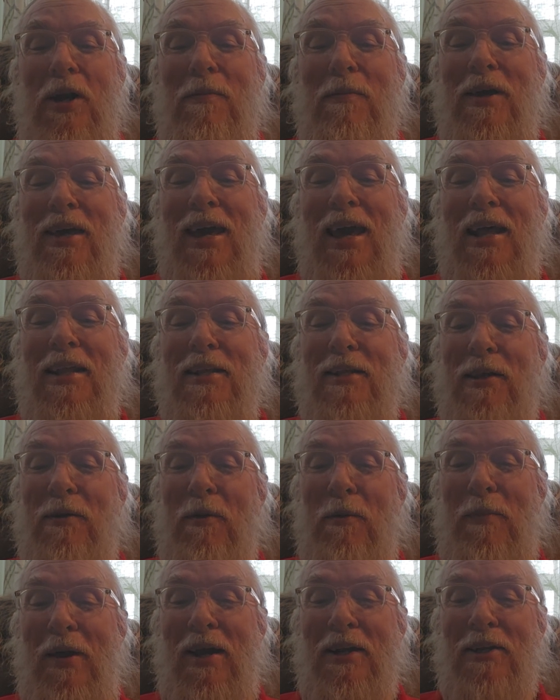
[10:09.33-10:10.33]
Mackenzie.
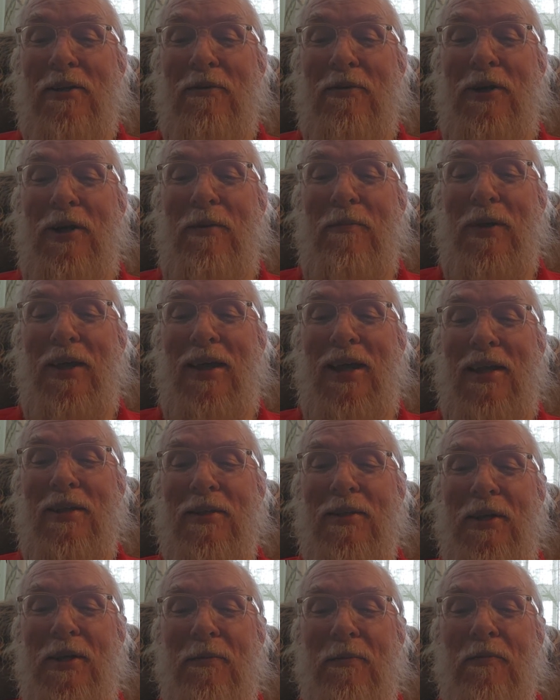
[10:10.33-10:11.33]
We're back to Rudy
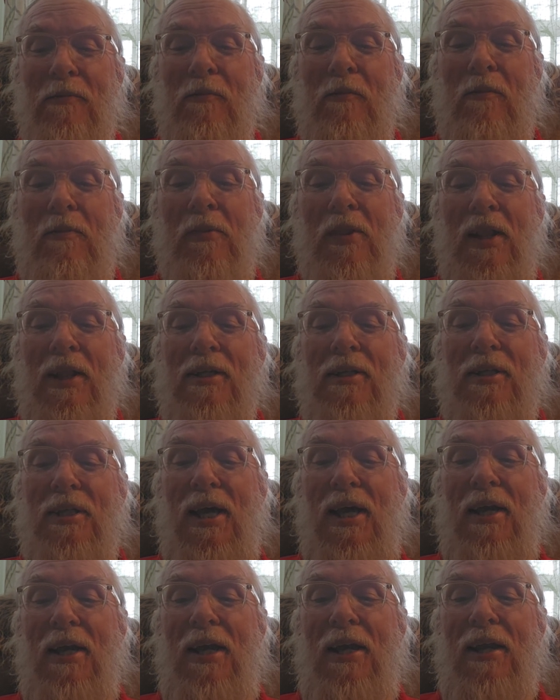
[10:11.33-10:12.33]
Mackenzie.
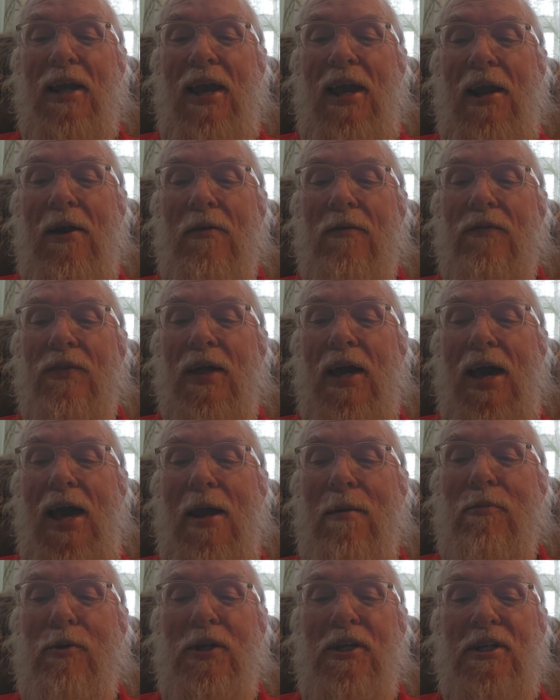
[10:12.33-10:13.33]
Son and heir of the
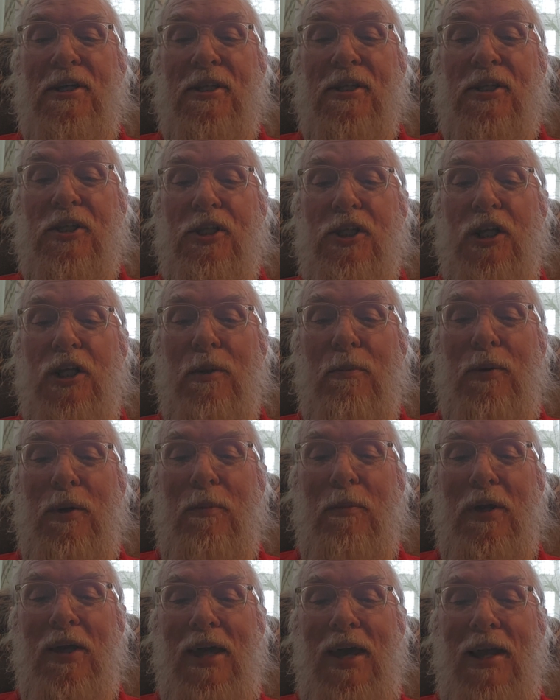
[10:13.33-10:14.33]
High Priestess Juniper
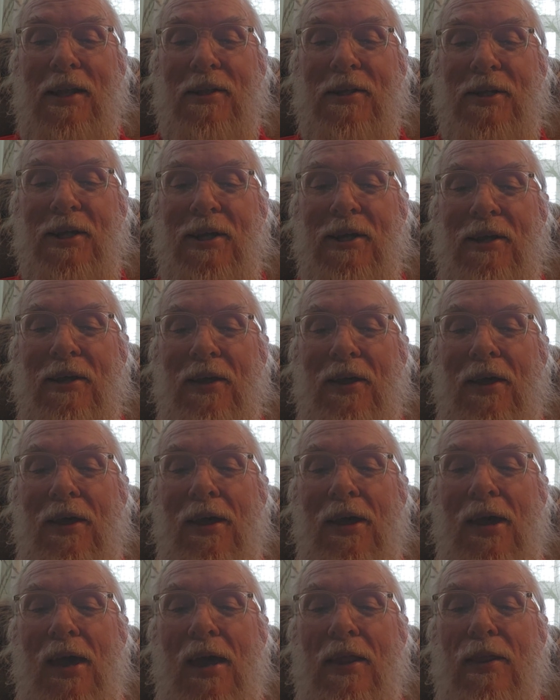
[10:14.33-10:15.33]
Mackenzie
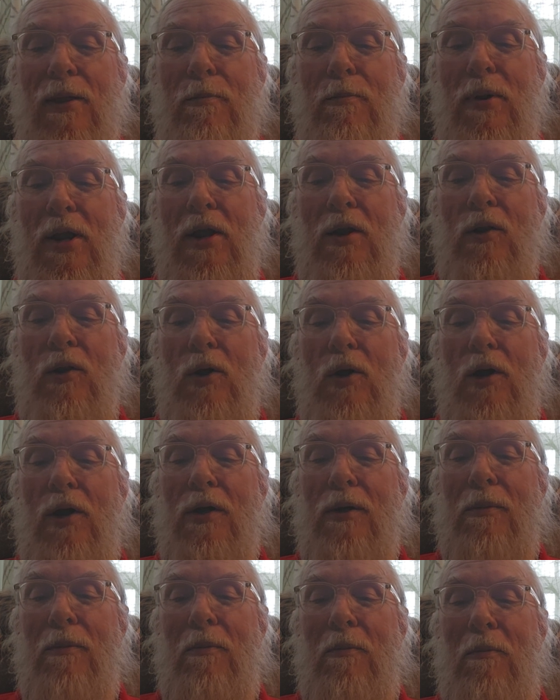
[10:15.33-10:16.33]
and the Beer
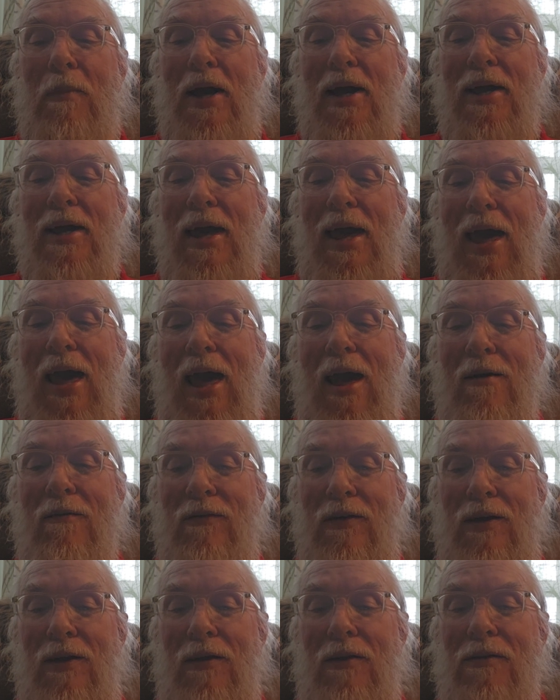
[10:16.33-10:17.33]
Lord Mike
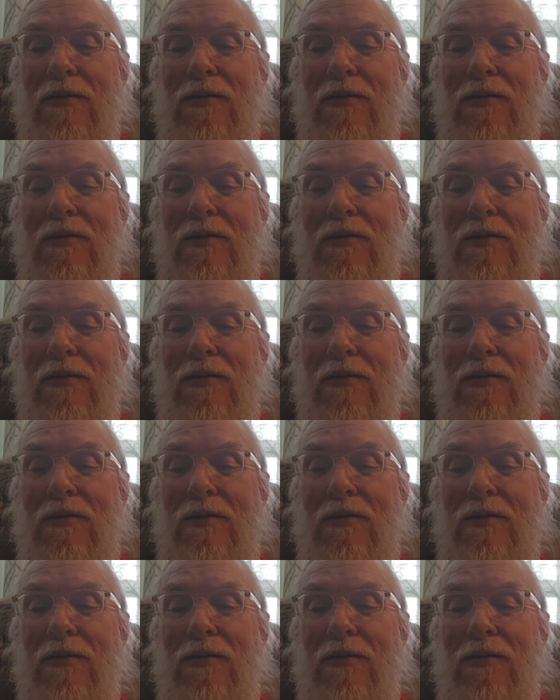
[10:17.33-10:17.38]
Havel.